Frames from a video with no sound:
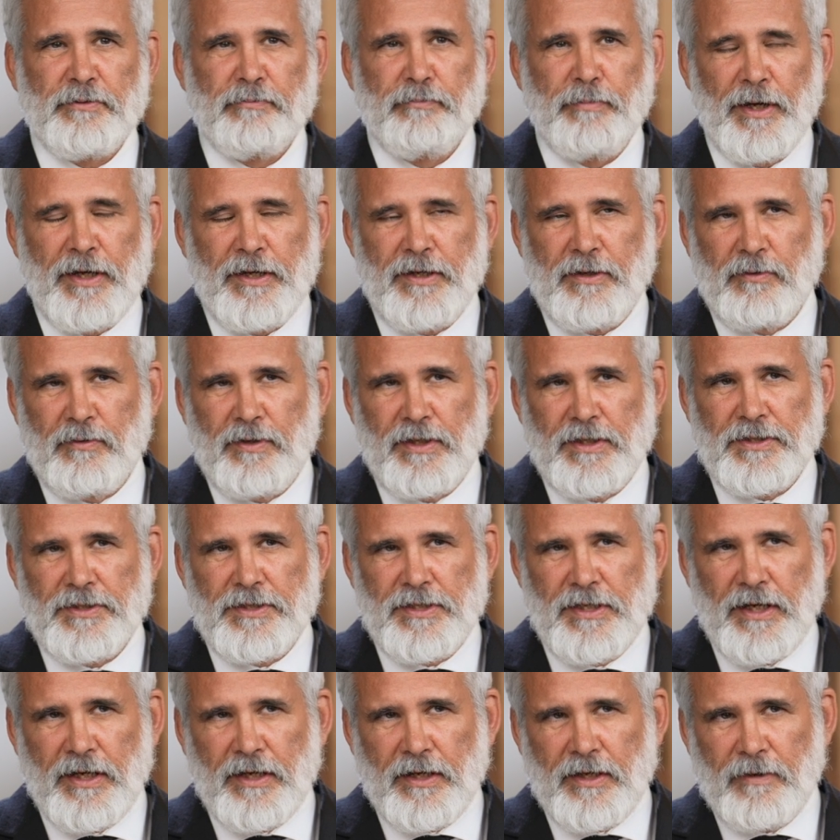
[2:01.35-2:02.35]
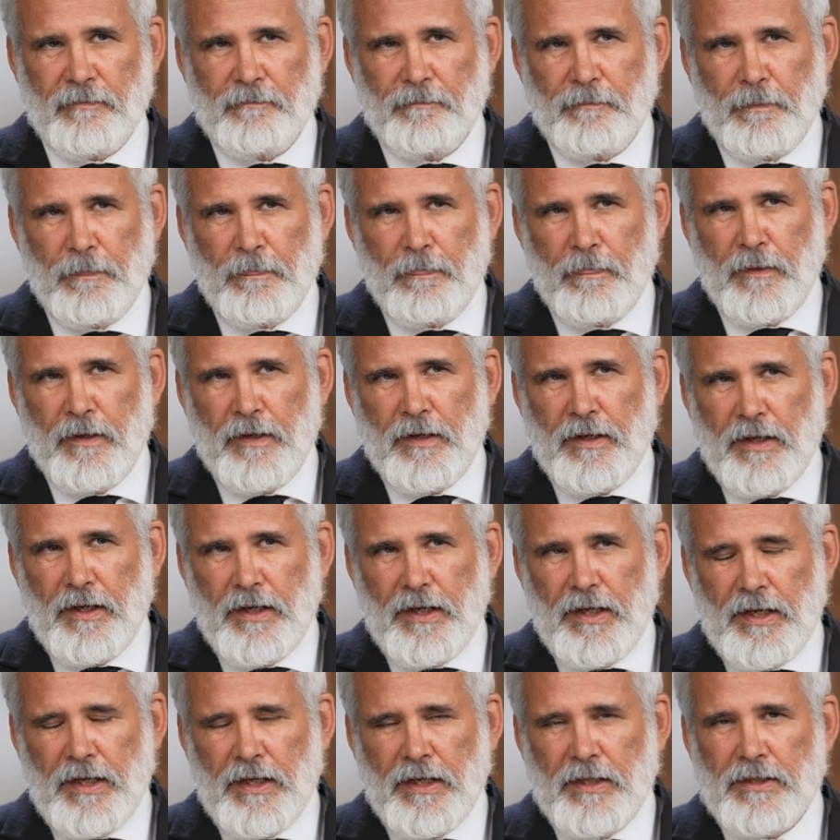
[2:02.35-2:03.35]
BioNTech.
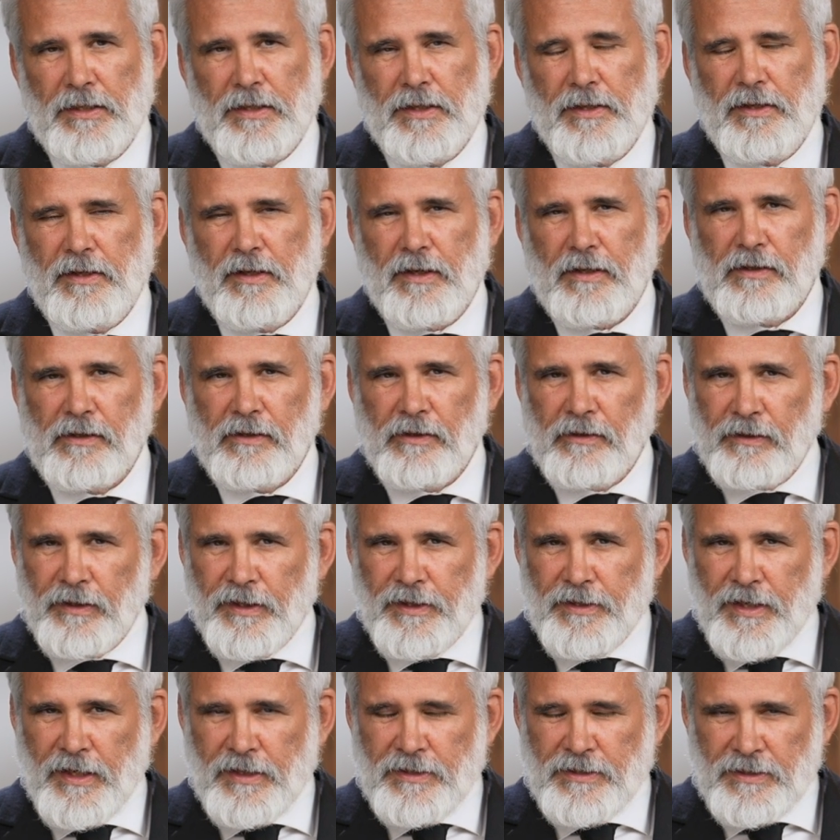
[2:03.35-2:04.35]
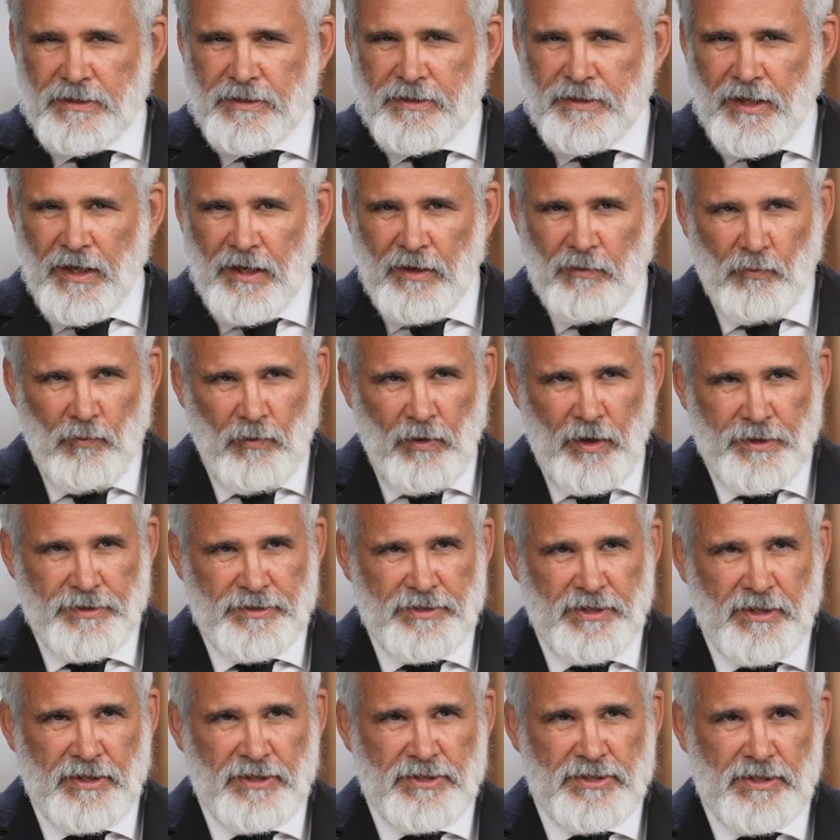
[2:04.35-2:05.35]
And clearly, they did not want
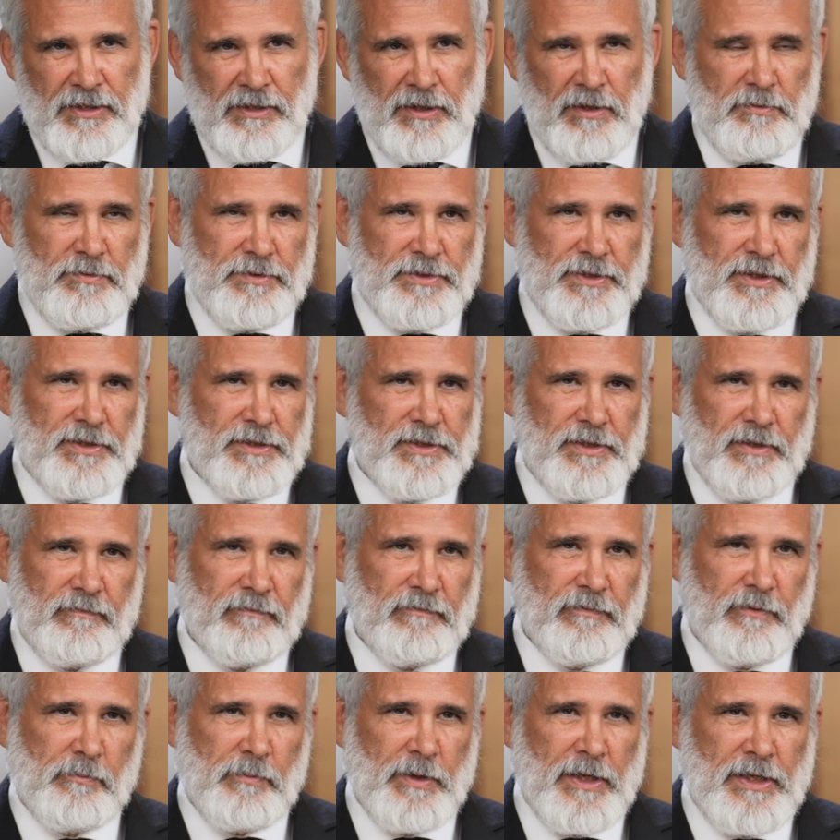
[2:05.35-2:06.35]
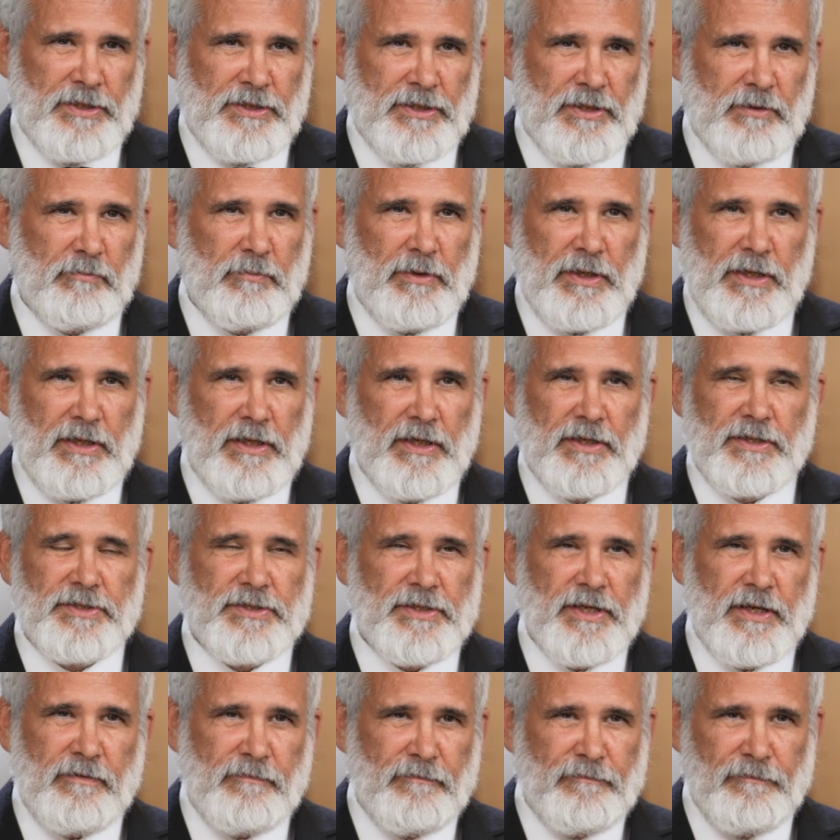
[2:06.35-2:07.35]
to disclose this information
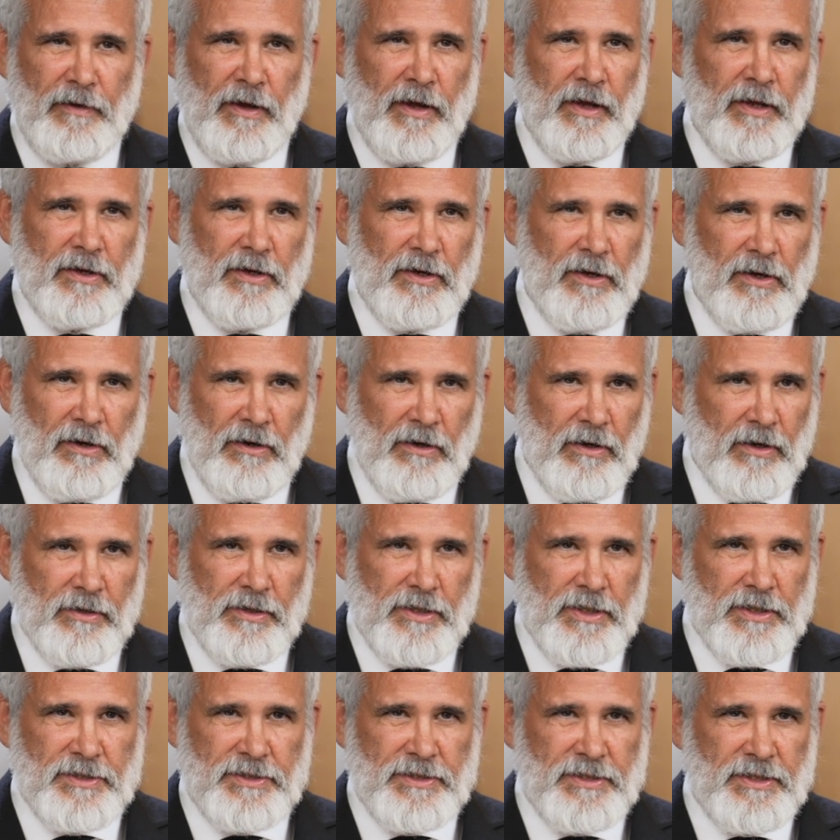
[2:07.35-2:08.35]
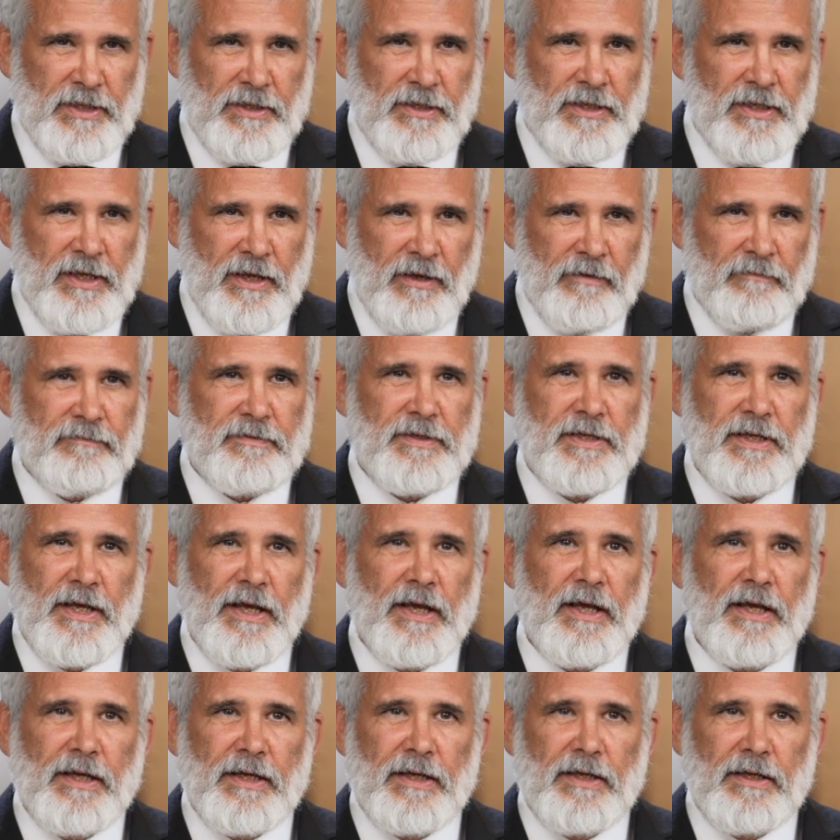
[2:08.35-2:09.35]
because they fought hard, as did the
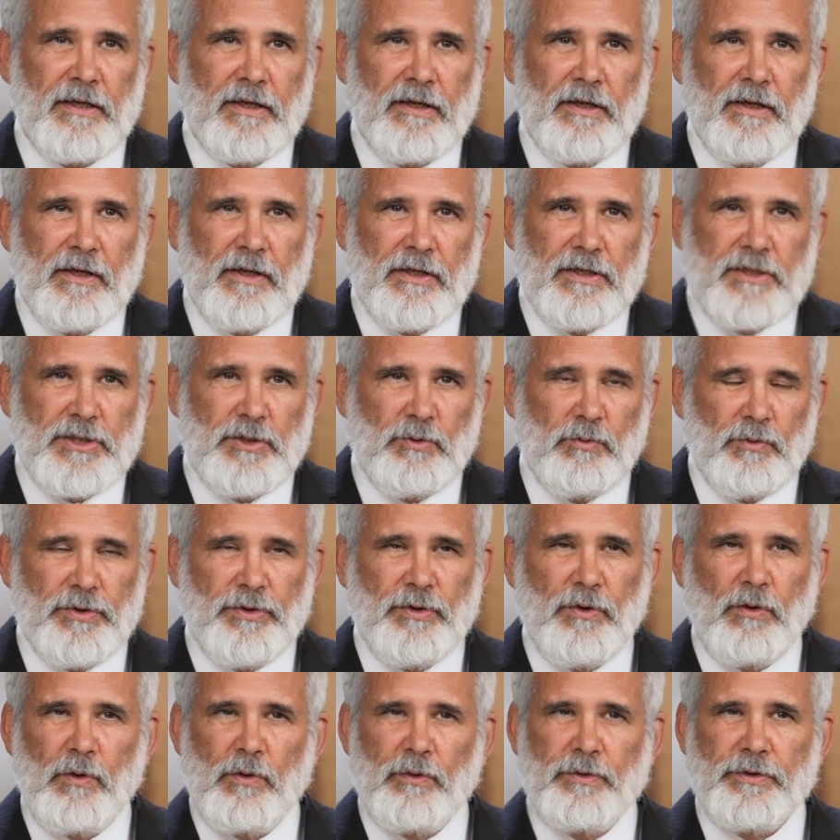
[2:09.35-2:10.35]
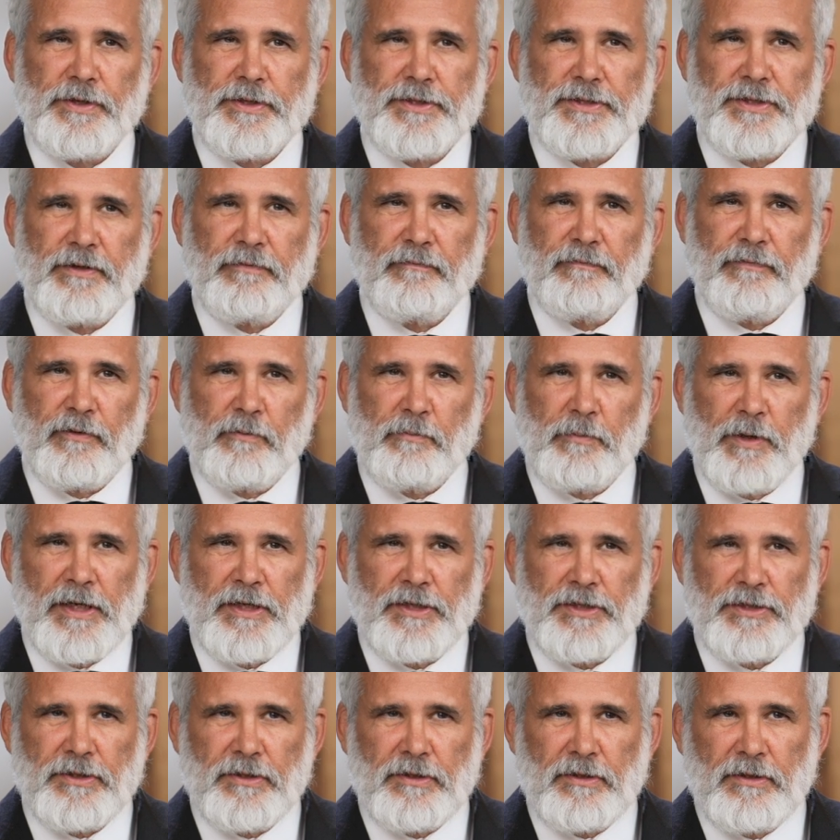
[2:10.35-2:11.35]
FDA, to withhold this
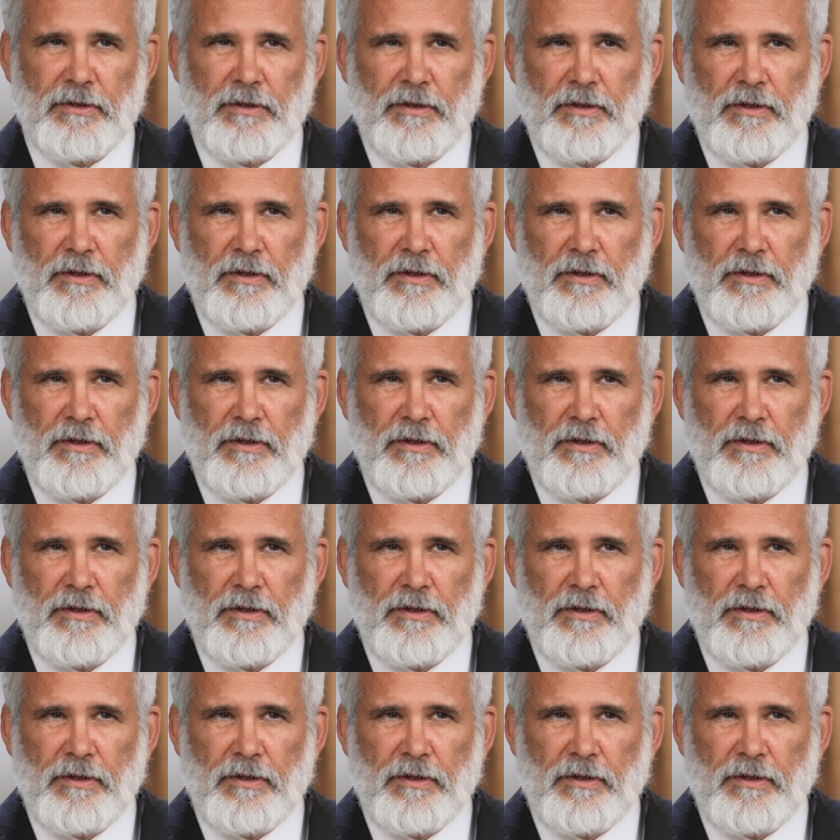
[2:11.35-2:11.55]
information.